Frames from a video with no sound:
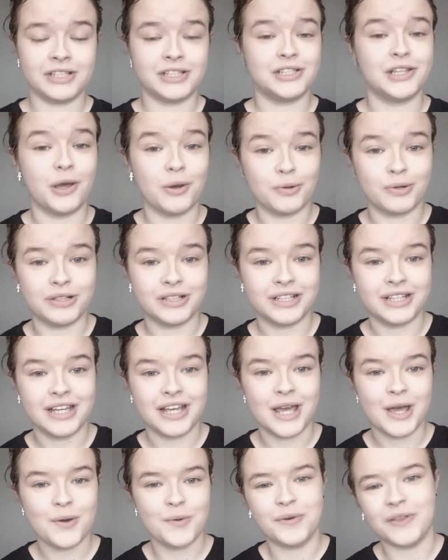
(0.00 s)
So
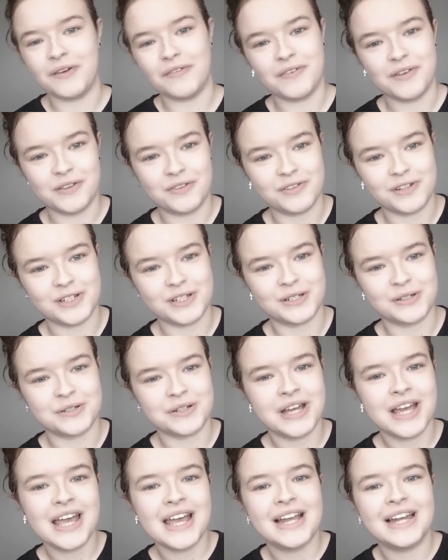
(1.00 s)
without further ado,
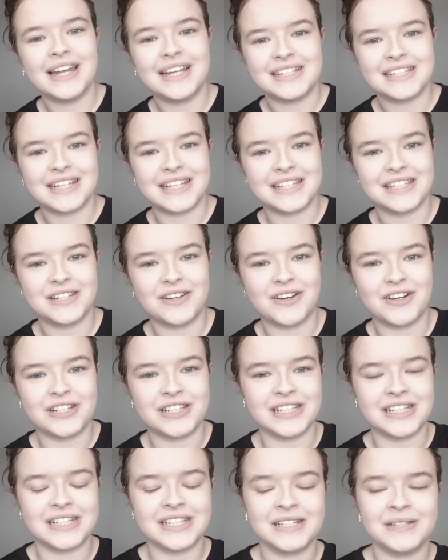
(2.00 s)
let's get
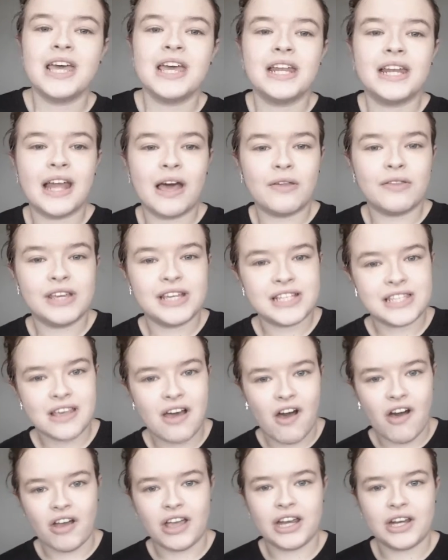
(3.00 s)
started. Now these
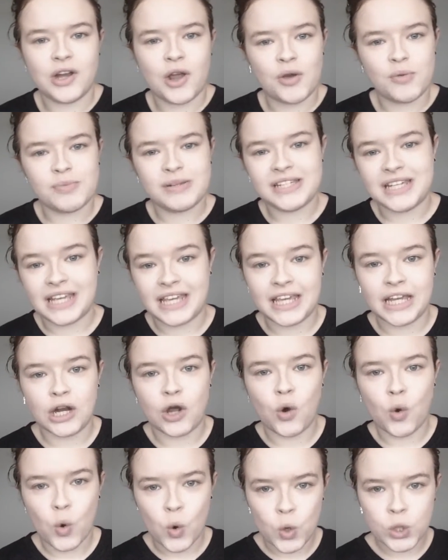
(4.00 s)
are in no
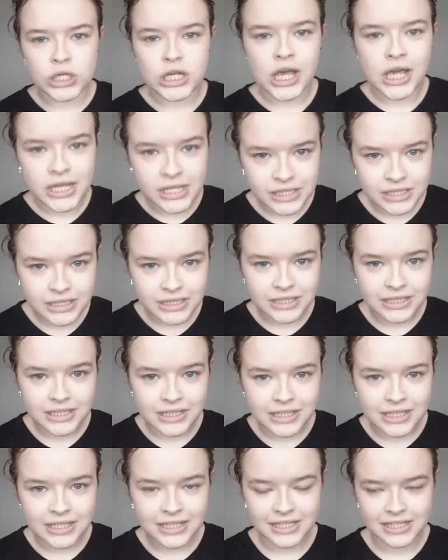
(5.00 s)
particular order,
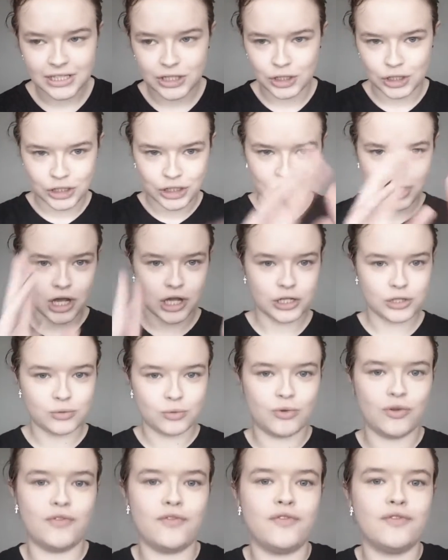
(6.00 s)
it's just a
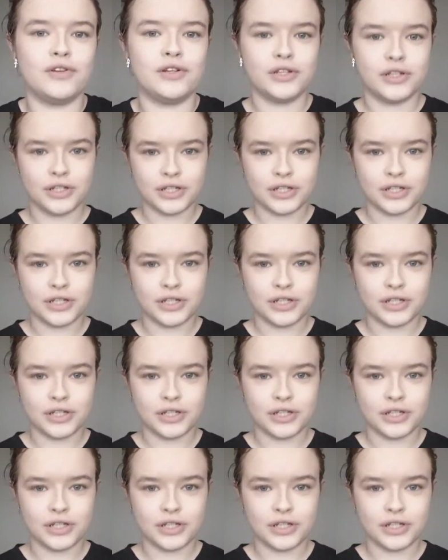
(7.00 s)
sort of